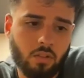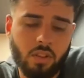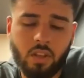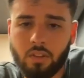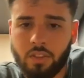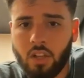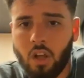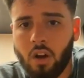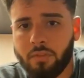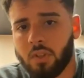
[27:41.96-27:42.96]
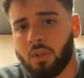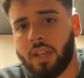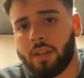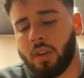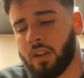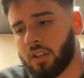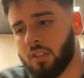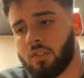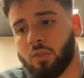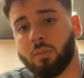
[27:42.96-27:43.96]
So they'll offer you like a
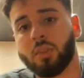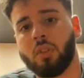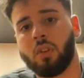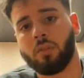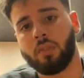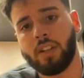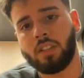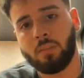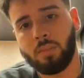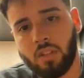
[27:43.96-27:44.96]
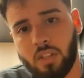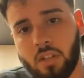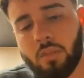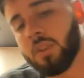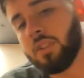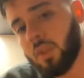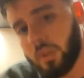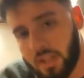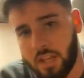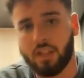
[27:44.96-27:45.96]
consumer loan, right? Typically, or when you go
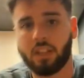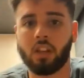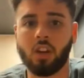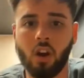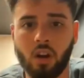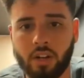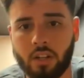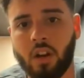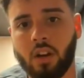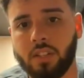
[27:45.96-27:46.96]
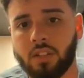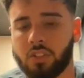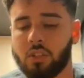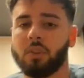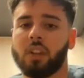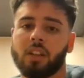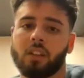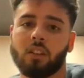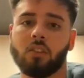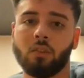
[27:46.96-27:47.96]
to get like a car at a car dealership, you're getting
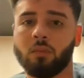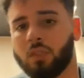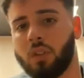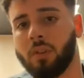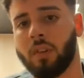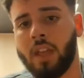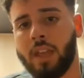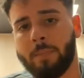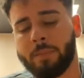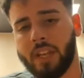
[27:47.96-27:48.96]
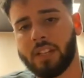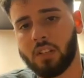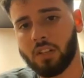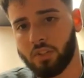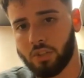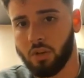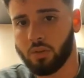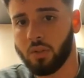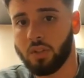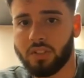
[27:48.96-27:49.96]
a consumer loan. That's going to show
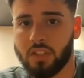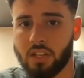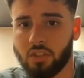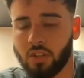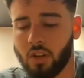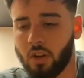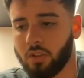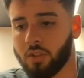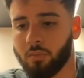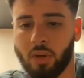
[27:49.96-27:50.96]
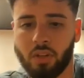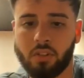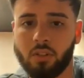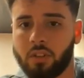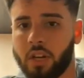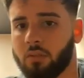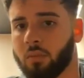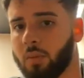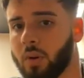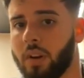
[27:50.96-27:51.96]
utilization on your personal credit
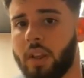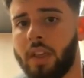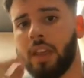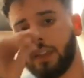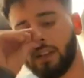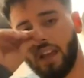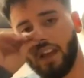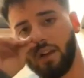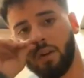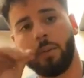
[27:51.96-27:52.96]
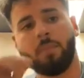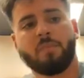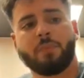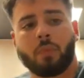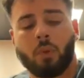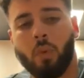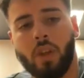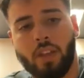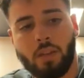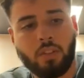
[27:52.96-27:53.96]
report. Now,
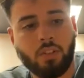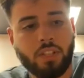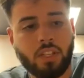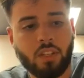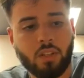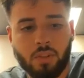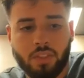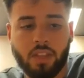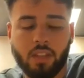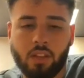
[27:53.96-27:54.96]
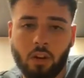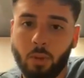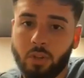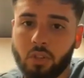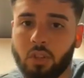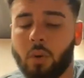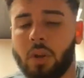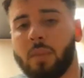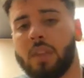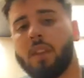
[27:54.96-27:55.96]
when you're dealing with like commercial
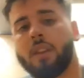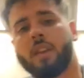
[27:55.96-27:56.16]
equipment,